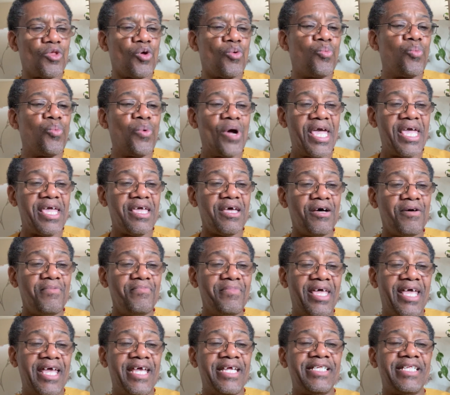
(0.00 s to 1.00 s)
William
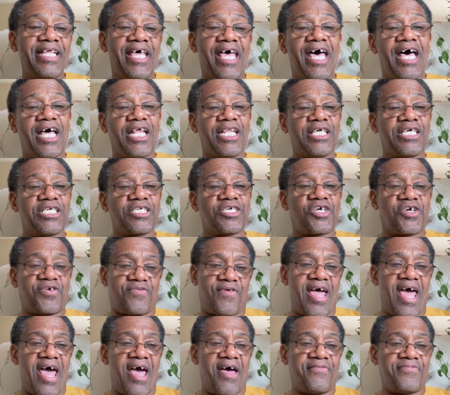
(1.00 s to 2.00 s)
and Ellen
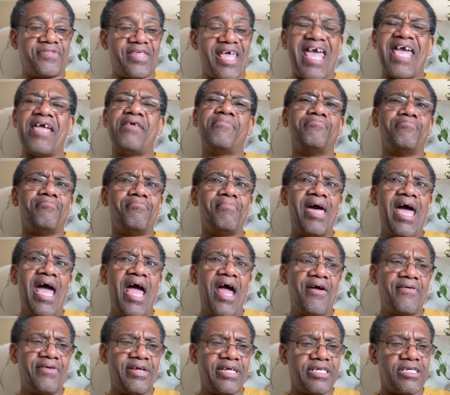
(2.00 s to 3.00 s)
Craft, a
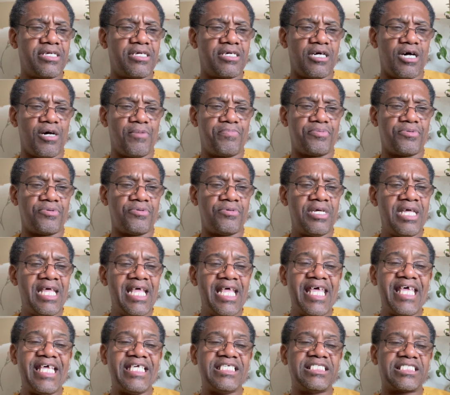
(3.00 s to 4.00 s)
married couple,
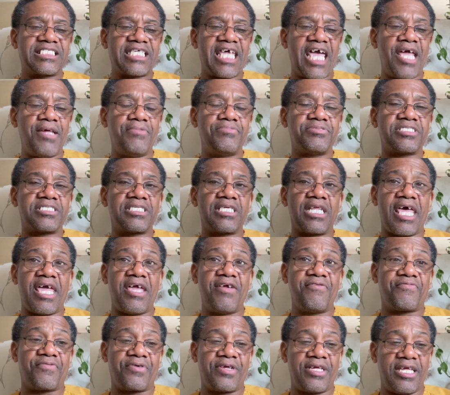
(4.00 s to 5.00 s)
escaped
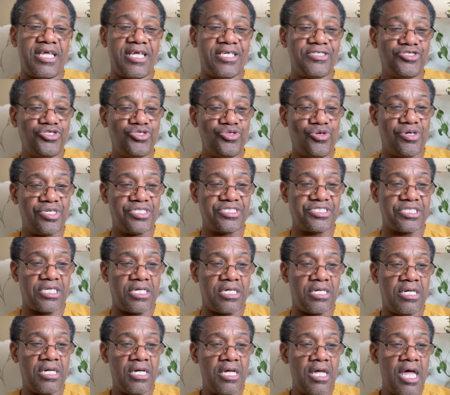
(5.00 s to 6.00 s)
slavery in
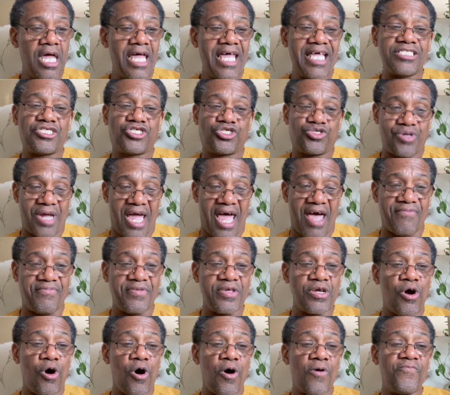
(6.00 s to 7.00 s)
Georgia.
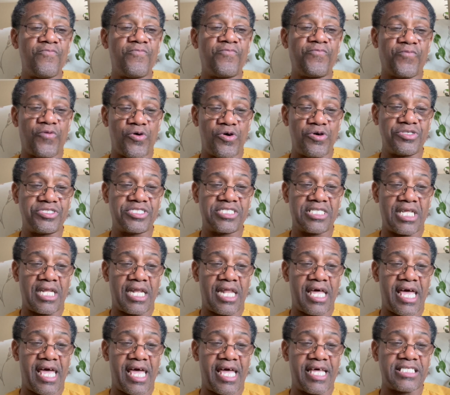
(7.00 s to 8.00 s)
Traveling on
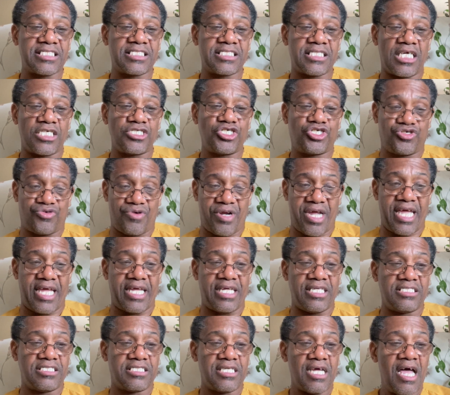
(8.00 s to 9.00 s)
first-class
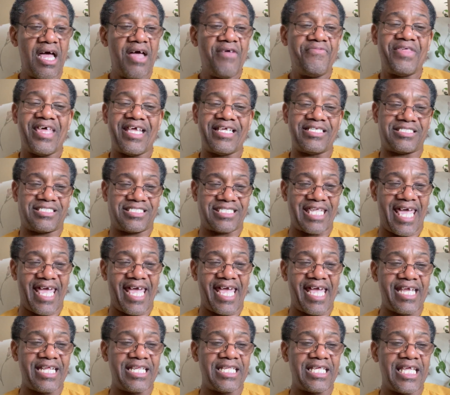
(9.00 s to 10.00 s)
trains, they
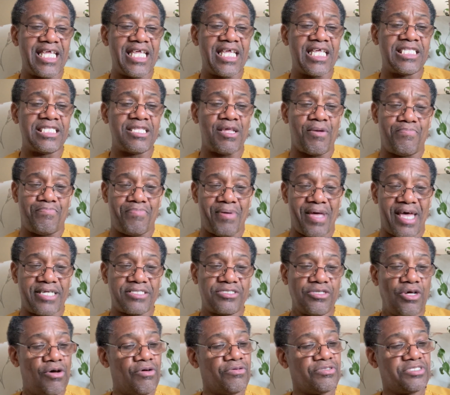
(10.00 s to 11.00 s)
stayed in the
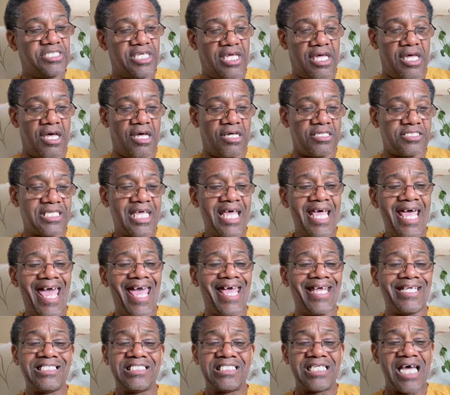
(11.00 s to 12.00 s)
best hotels
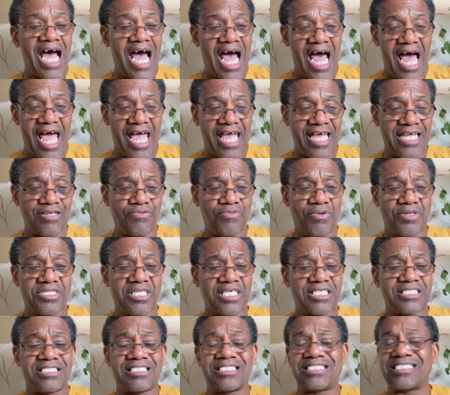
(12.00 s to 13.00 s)
and dined with
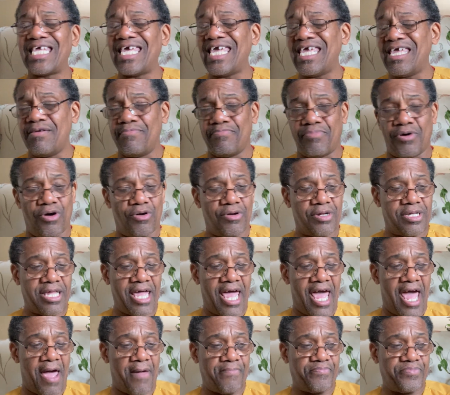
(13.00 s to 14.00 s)
a steamboat
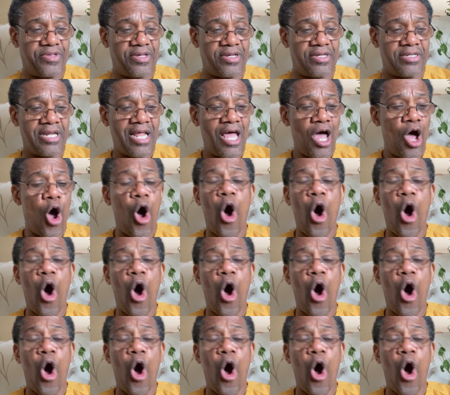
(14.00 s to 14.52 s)
captain,